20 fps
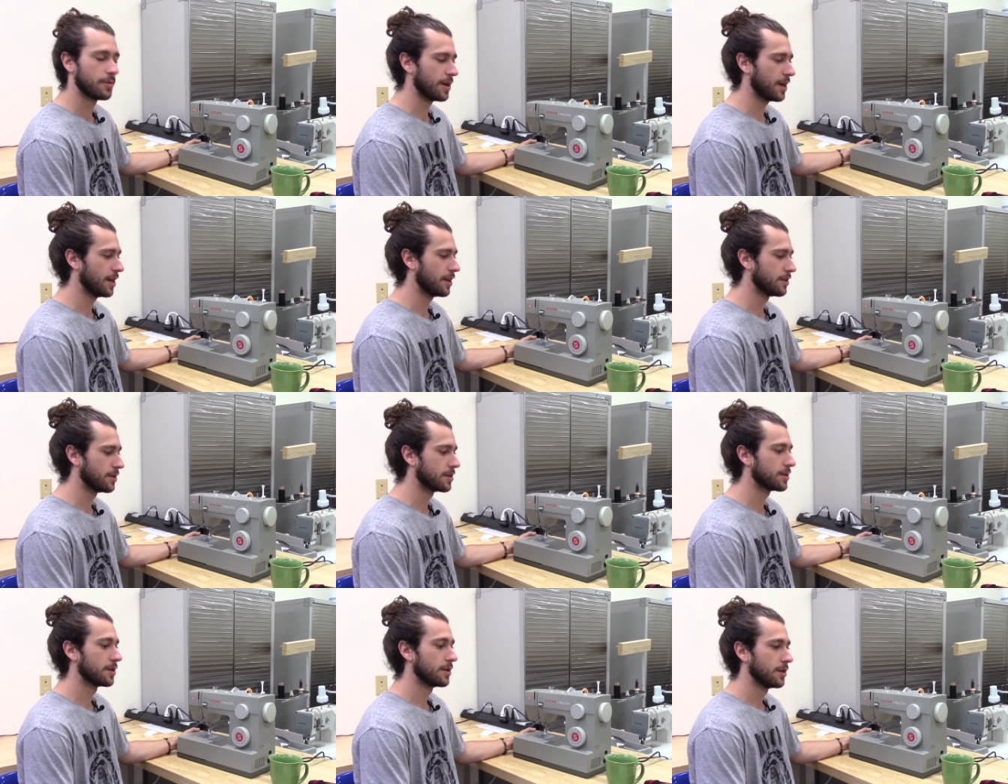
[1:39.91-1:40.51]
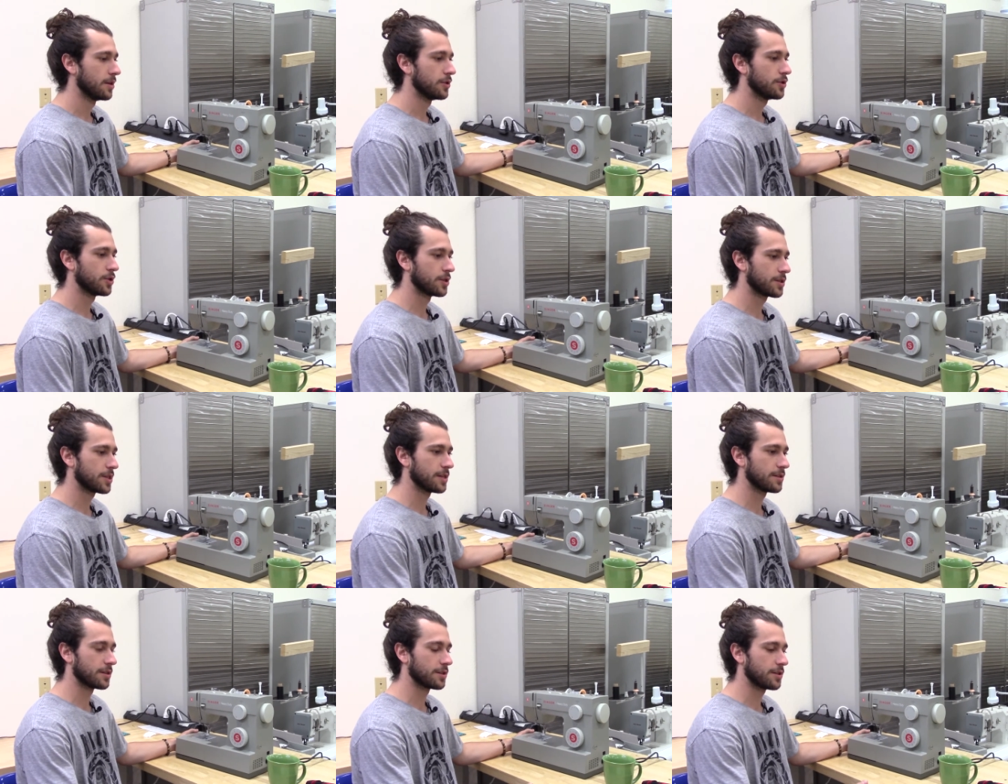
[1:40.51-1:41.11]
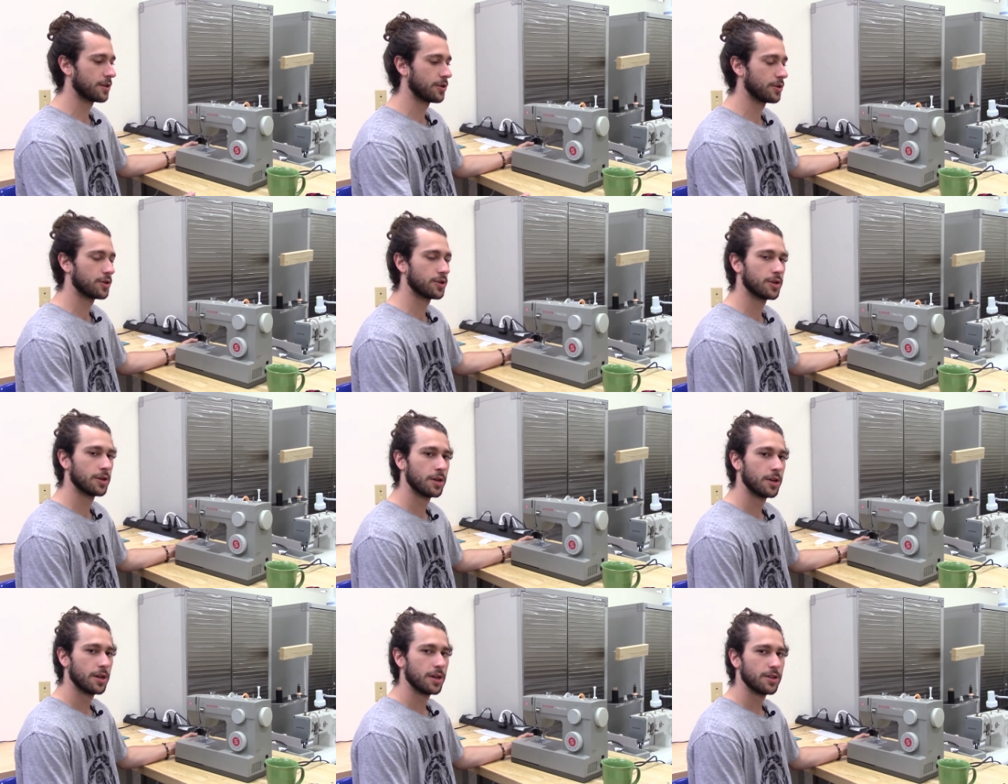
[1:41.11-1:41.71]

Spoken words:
And just as a serger,